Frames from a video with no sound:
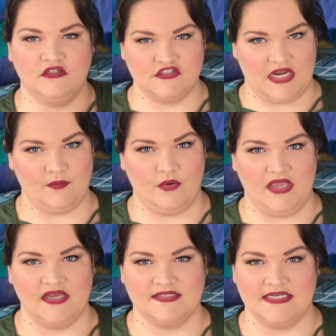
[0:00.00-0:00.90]

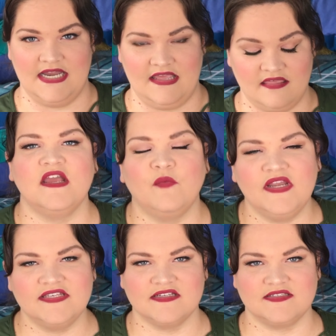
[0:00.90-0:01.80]
shapewear underneath. Now when
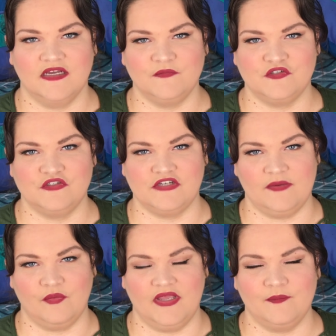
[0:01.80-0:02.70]
it does come to
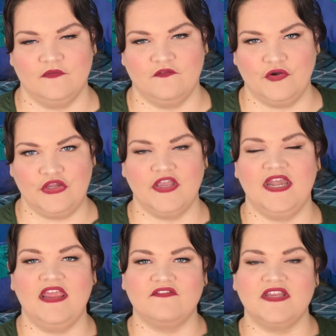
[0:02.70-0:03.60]
shapewear, before you can
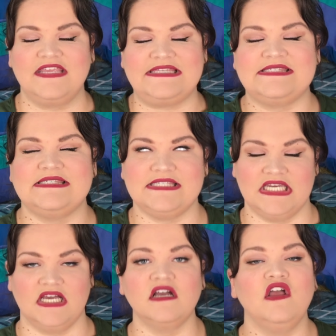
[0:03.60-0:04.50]
even
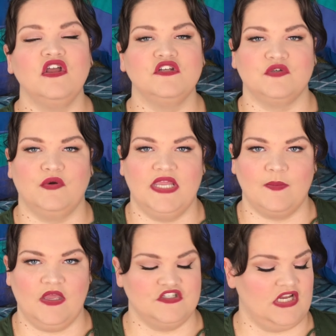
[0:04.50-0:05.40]
consider talking
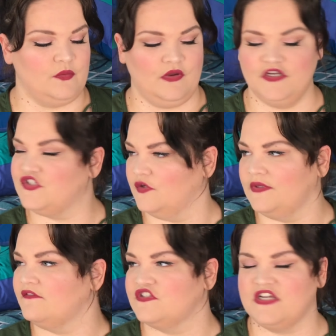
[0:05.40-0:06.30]
about shapewear,
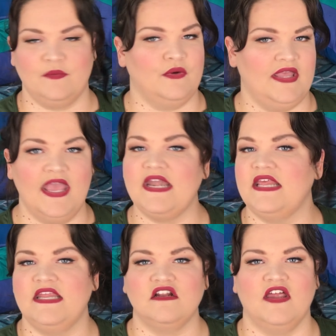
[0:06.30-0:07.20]
shopping for shapewear,
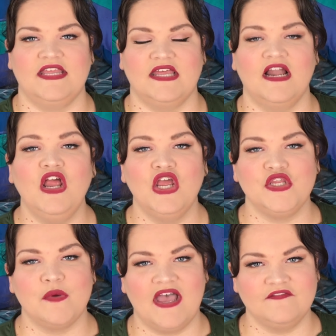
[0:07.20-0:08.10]
anything like that,
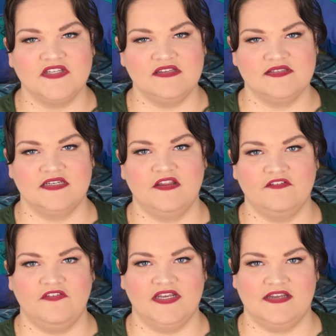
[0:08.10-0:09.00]
you have to consider the
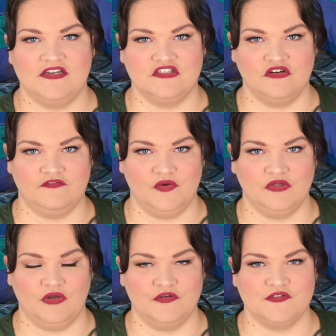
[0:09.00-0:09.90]
foundation of your
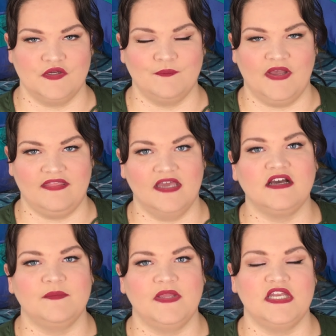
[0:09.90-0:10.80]
clothes. And by that
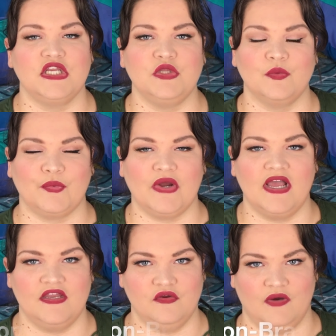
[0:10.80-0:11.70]
I mean your bra
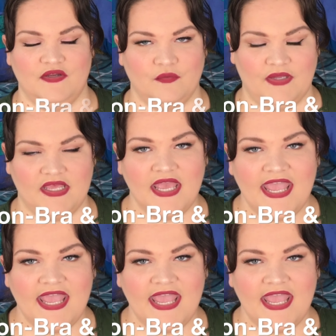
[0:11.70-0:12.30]
and your underwear.